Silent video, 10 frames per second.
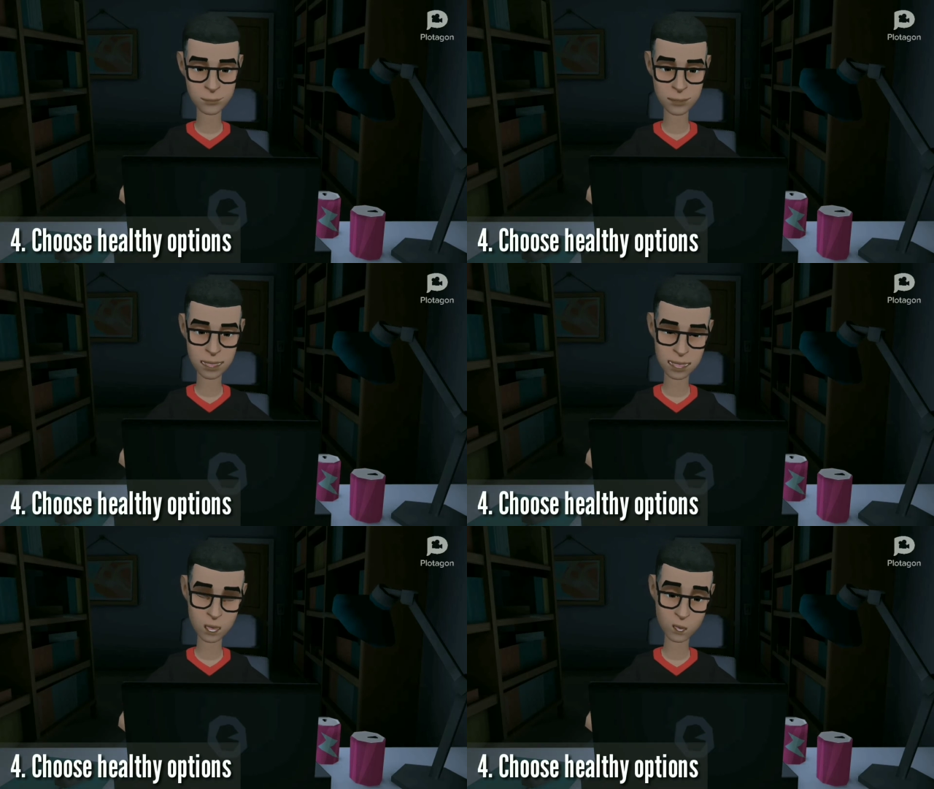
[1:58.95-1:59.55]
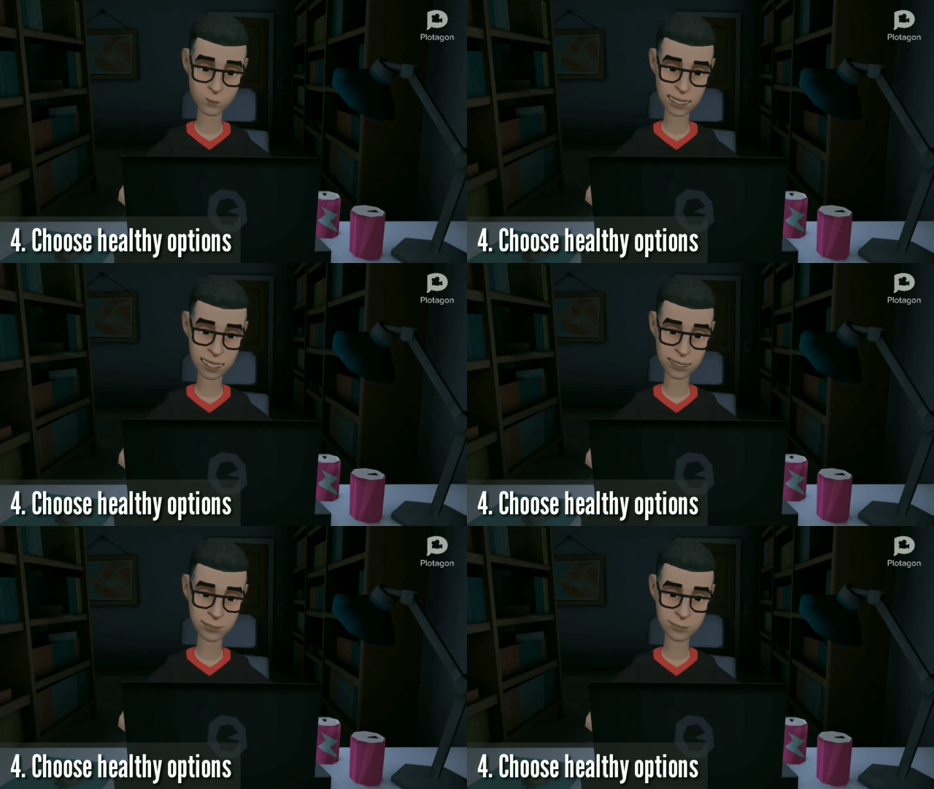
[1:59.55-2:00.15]
healthy
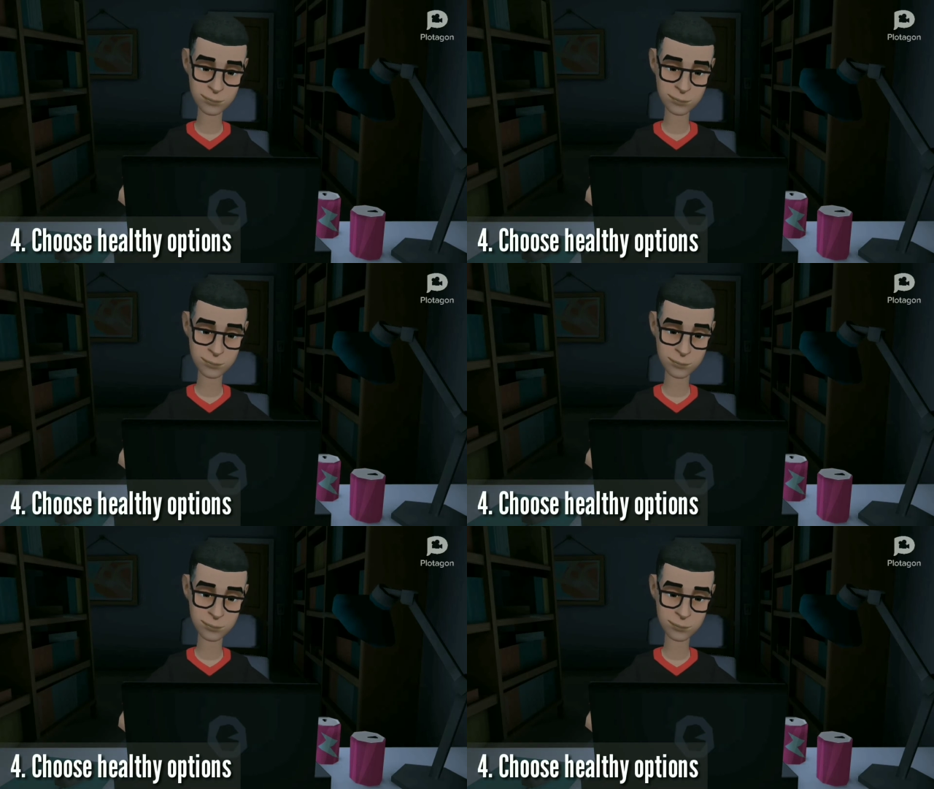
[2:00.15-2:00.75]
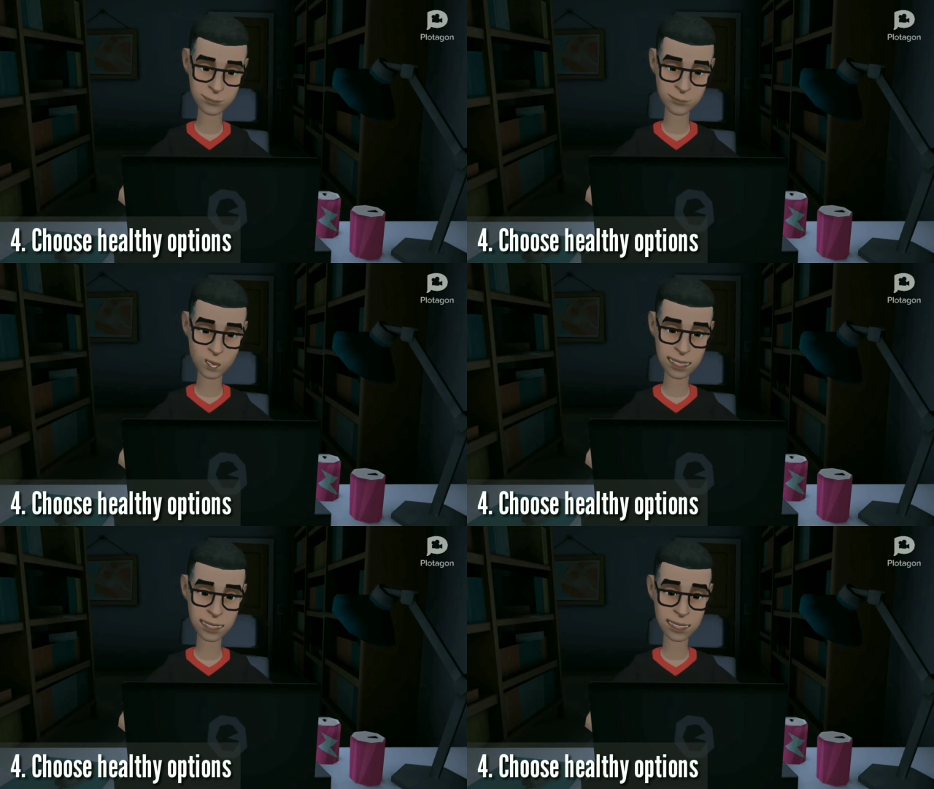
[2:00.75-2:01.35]
options.
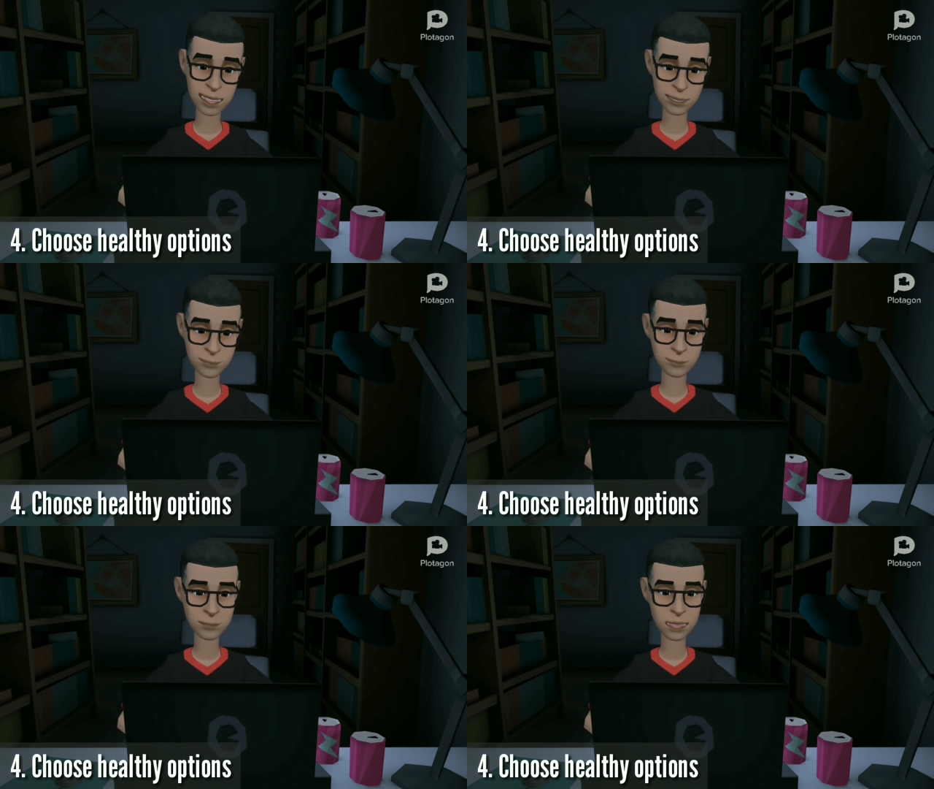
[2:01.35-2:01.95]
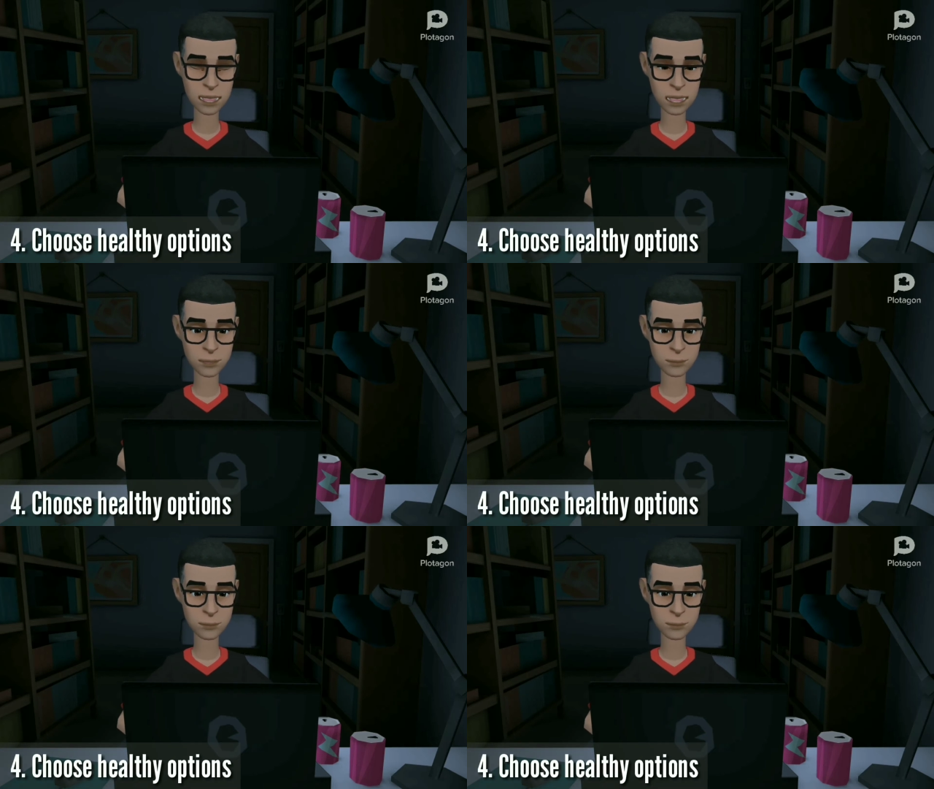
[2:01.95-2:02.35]
We say health